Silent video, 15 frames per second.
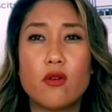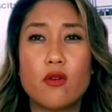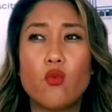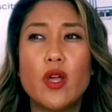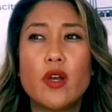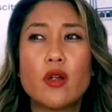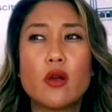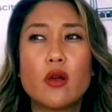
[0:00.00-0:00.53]

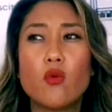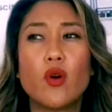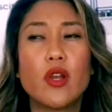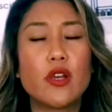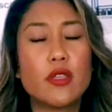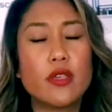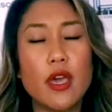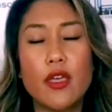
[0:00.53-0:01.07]
What
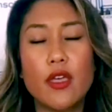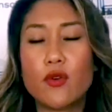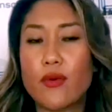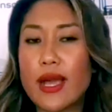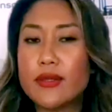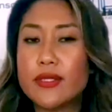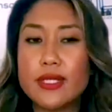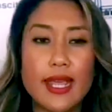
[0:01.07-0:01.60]
are the other
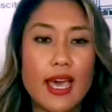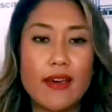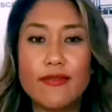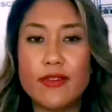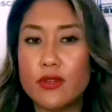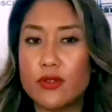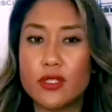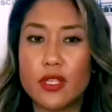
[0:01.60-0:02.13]
routes and avenues